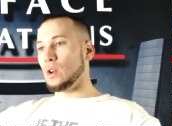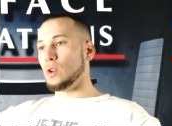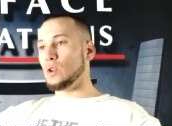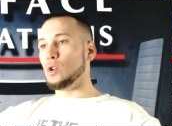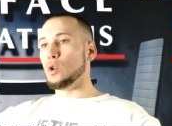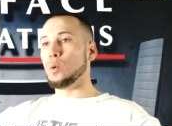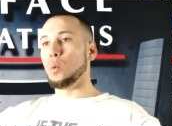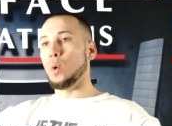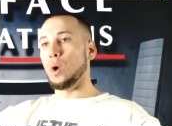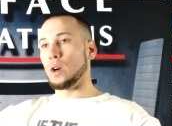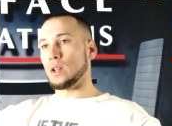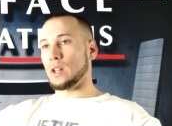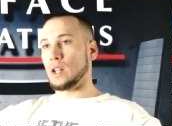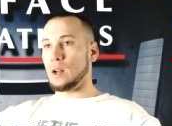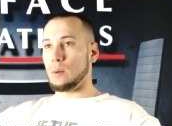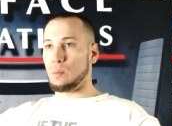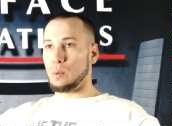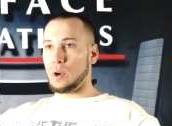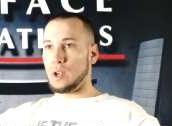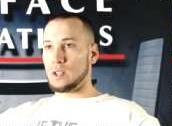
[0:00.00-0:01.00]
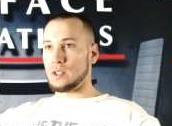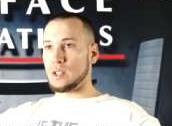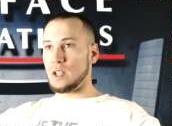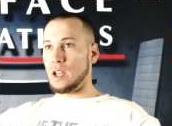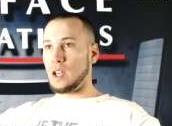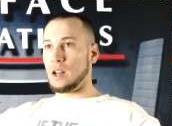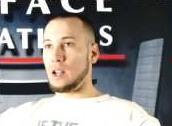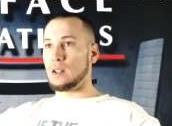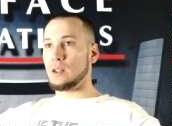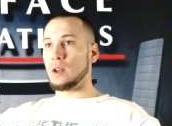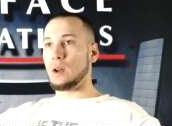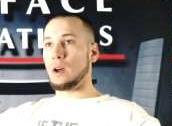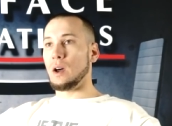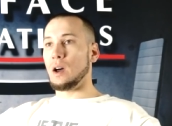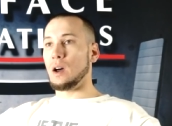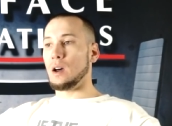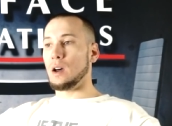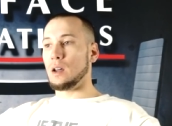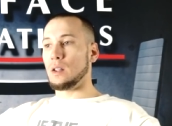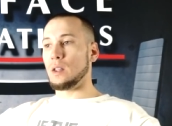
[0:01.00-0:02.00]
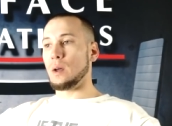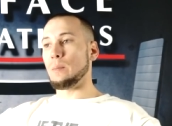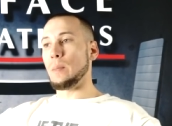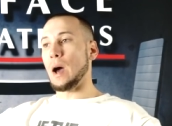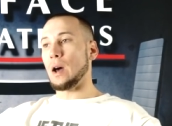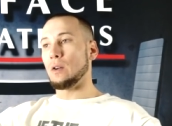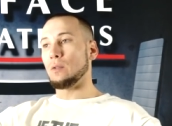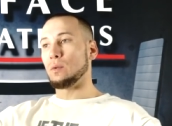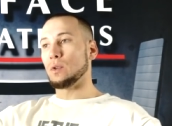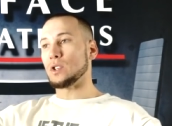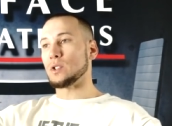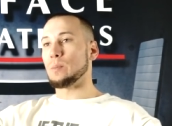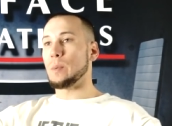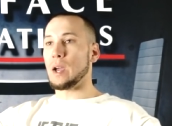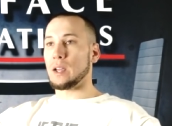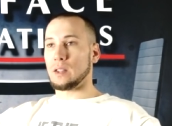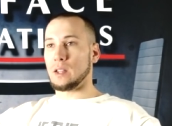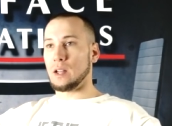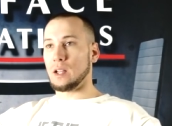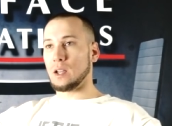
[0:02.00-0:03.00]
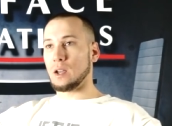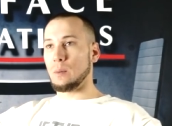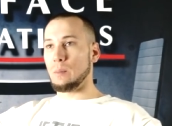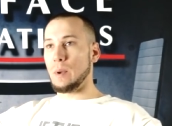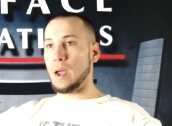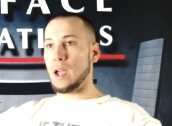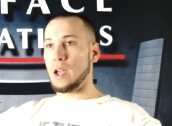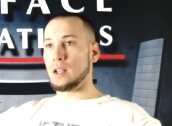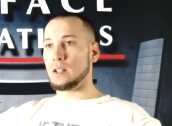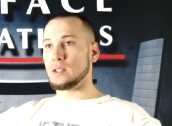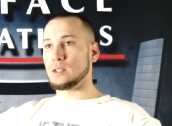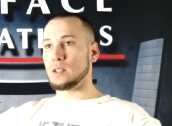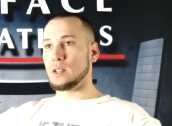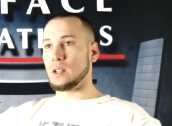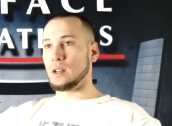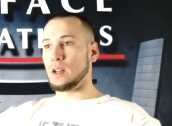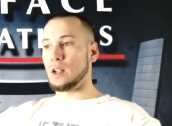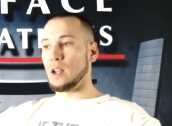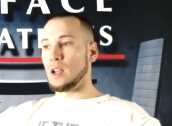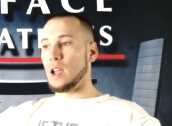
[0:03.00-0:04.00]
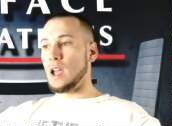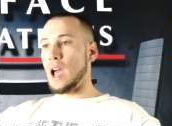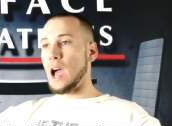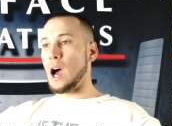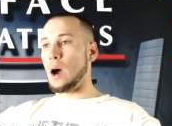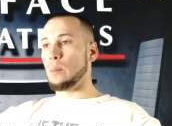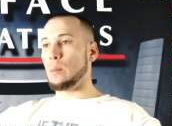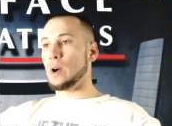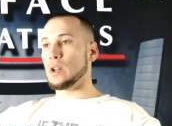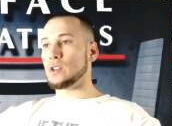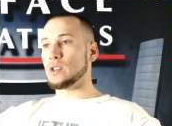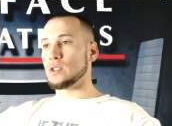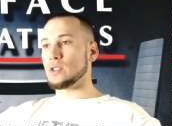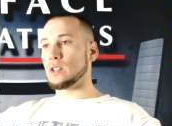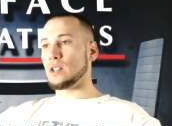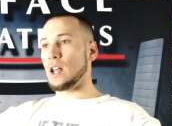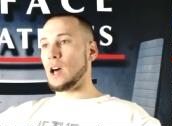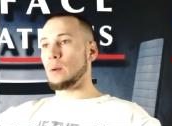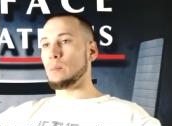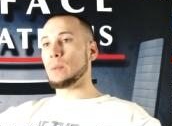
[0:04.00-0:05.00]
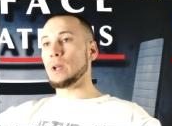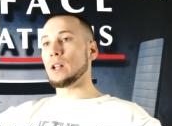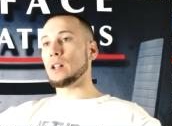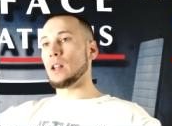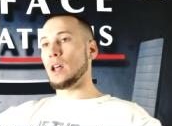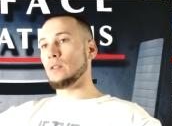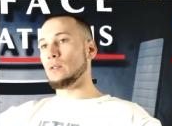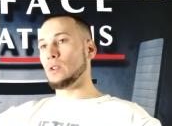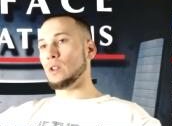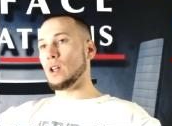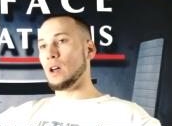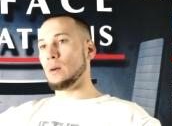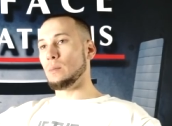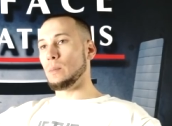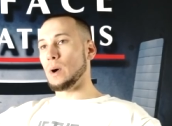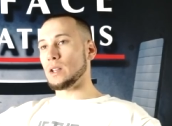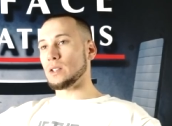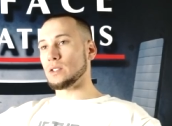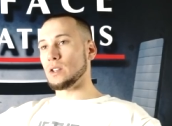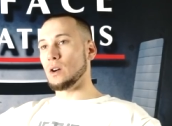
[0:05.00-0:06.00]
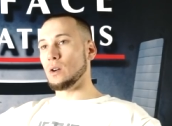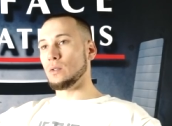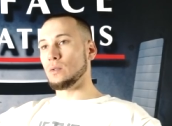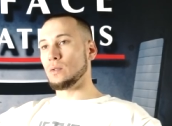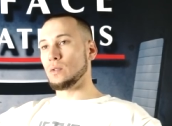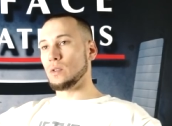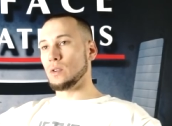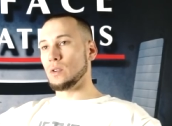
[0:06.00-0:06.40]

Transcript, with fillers: new work that it brings in and the, uh, the amount of respect that it commands and how much it's allowed me to level up myself.